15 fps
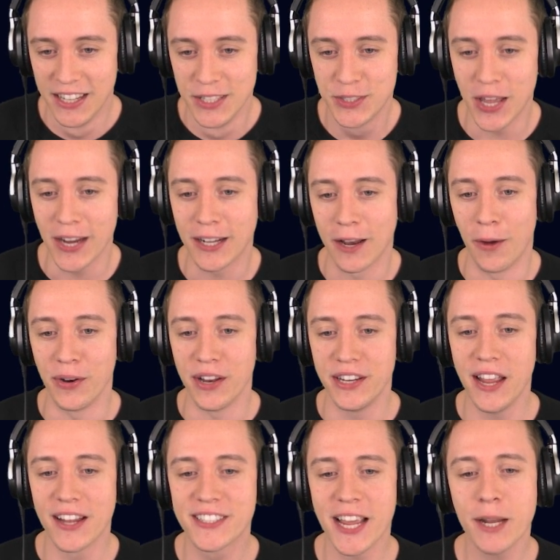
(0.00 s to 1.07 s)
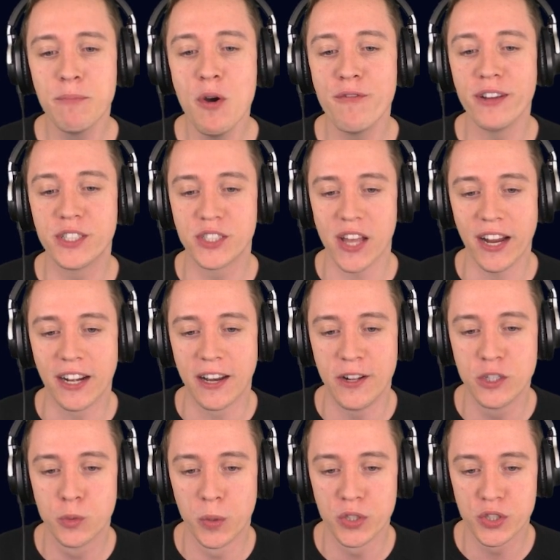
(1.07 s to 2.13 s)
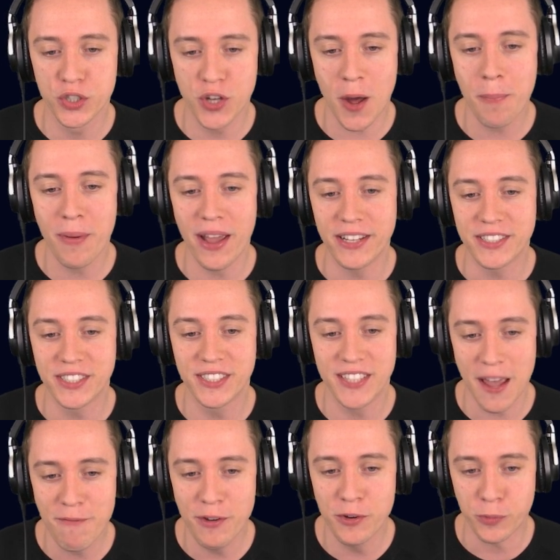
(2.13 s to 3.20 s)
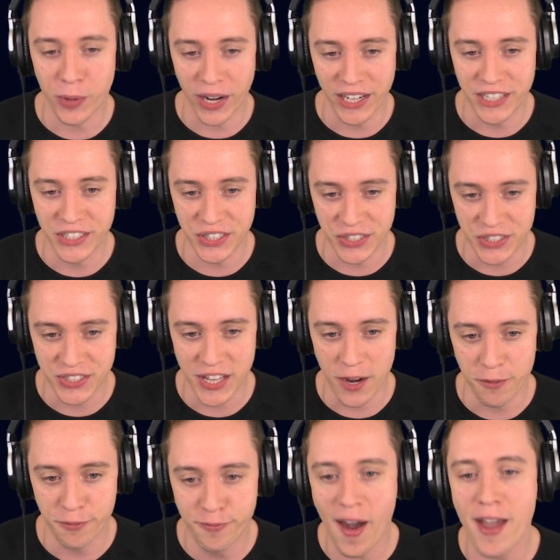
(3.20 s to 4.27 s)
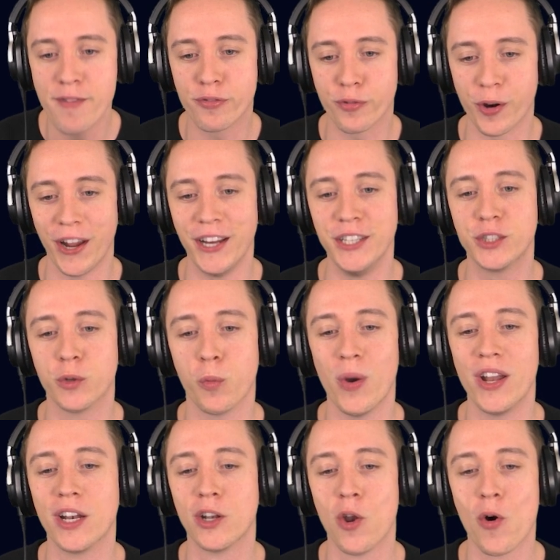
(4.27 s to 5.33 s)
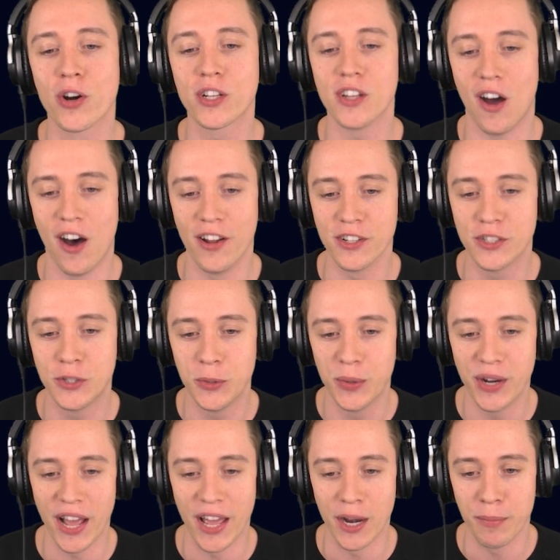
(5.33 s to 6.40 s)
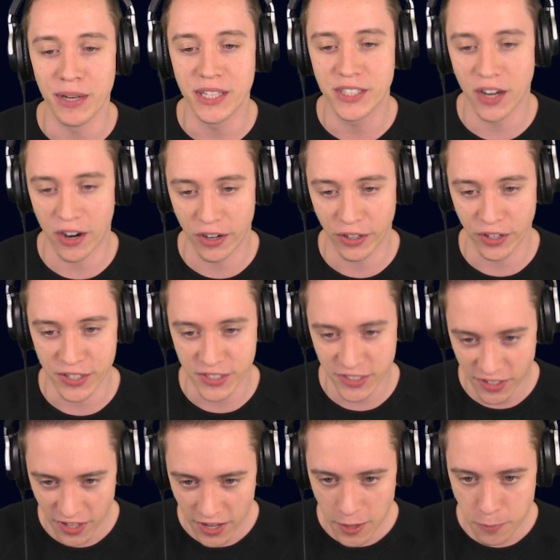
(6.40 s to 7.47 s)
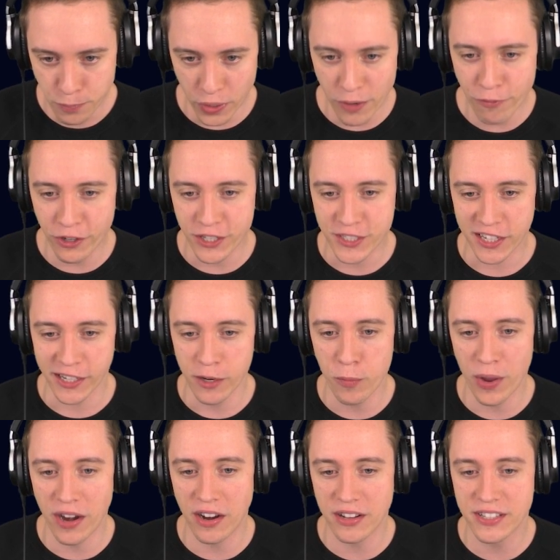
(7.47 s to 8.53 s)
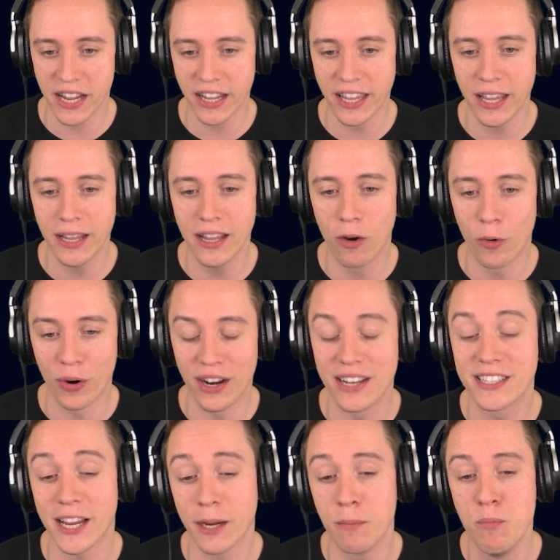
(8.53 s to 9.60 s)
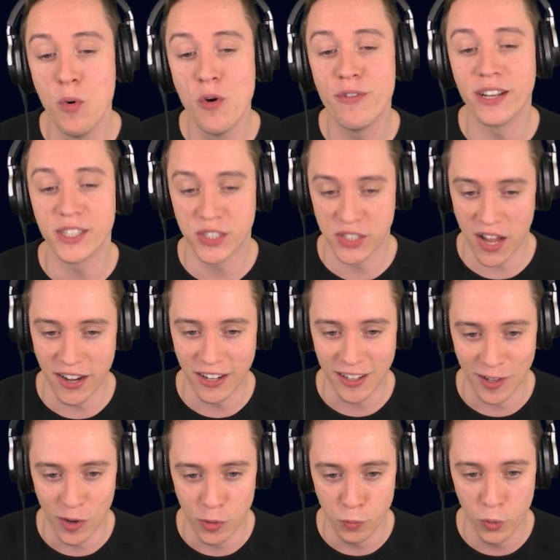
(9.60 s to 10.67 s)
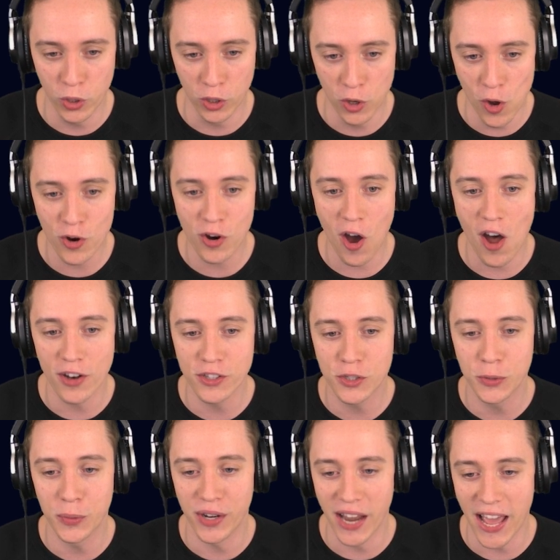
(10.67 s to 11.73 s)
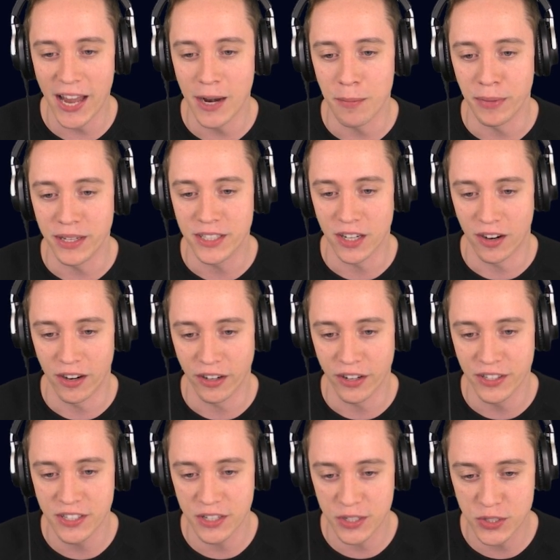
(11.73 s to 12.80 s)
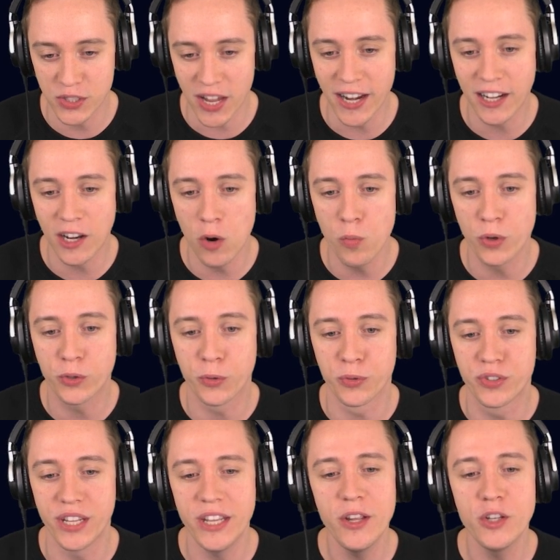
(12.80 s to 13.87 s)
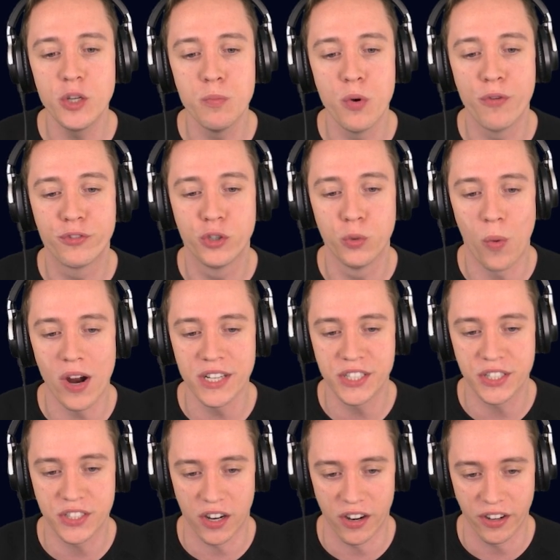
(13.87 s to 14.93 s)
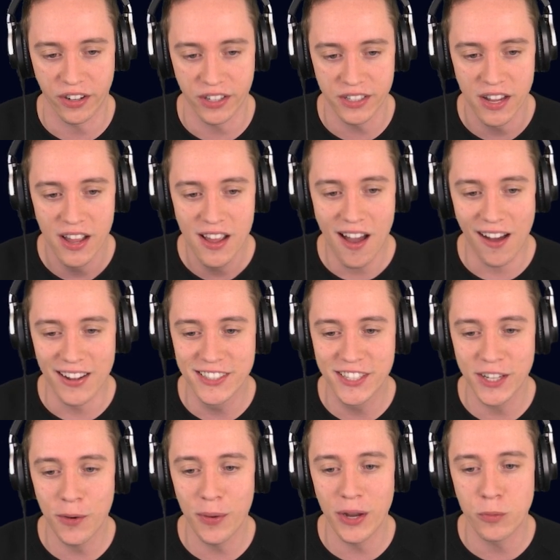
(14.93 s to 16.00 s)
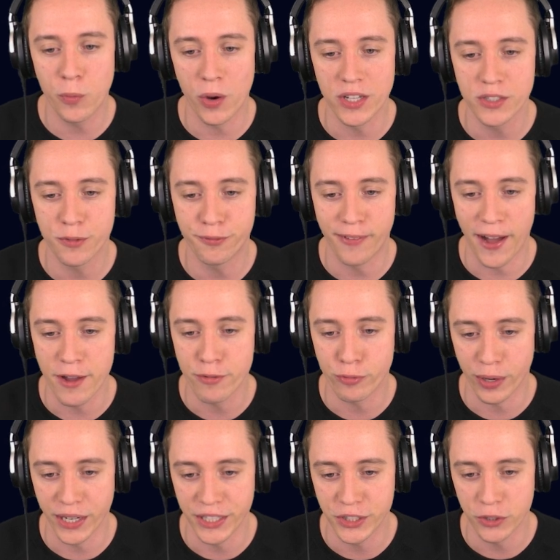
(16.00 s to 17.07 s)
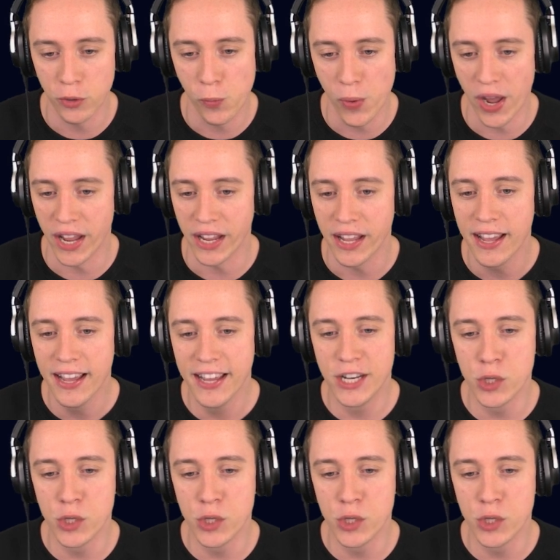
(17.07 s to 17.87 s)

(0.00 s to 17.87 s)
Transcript: Cyclone. The attack moving Cyclones will stop at seven range instead of five range when locked onto an enemy target. Previously, when an attacking or an attack moving Cyclone would lock onto an enemy target, the Cyclone would continue to move towards the target until it was five range away.